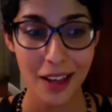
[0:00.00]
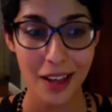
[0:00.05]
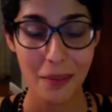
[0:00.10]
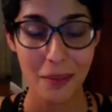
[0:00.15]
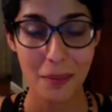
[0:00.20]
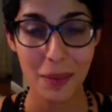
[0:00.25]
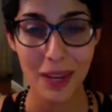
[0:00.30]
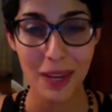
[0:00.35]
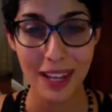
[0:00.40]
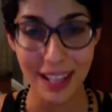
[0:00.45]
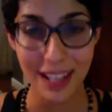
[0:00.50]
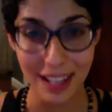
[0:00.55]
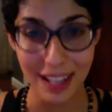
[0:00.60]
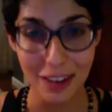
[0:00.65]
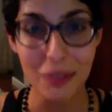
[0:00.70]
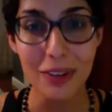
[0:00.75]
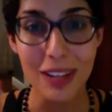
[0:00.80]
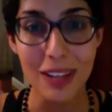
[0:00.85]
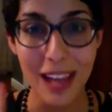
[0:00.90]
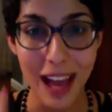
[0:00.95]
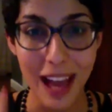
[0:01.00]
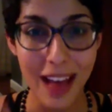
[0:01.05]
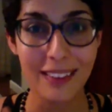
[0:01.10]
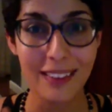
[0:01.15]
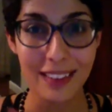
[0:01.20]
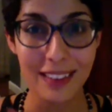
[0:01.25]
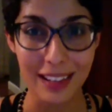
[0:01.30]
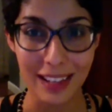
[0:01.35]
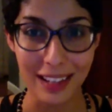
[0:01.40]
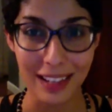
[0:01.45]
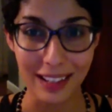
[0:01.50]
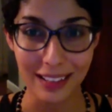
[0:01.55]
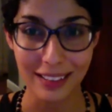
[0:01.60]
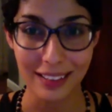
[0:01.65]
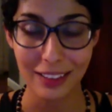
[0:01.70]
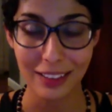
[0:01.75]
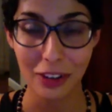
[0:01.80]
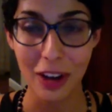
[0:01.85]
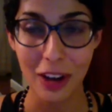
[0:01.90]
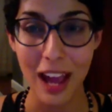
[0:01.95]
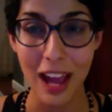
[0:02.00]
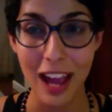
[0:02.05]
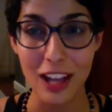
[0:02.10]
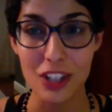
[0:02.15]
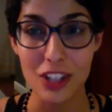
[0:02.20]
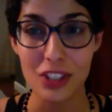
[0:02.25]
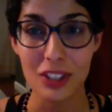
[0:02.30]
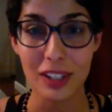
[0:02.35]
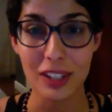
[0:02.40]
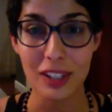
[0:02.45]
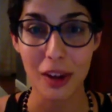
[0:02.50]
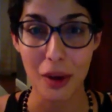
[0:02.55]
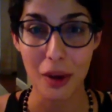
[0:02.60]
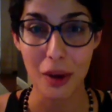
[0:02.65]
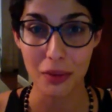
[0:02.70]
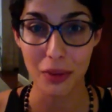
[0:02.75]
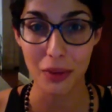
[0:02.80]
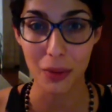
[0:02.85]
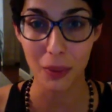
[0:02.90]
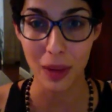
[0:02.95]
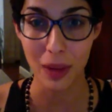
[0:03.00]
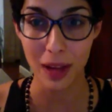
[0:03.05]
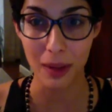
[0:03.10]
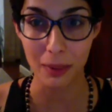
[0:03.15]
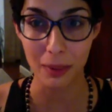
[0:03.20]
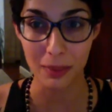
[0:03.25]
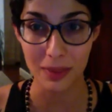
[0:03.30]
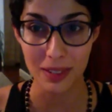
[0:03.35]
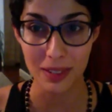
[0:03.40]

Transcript: but in reality, they're actually overwhelmed.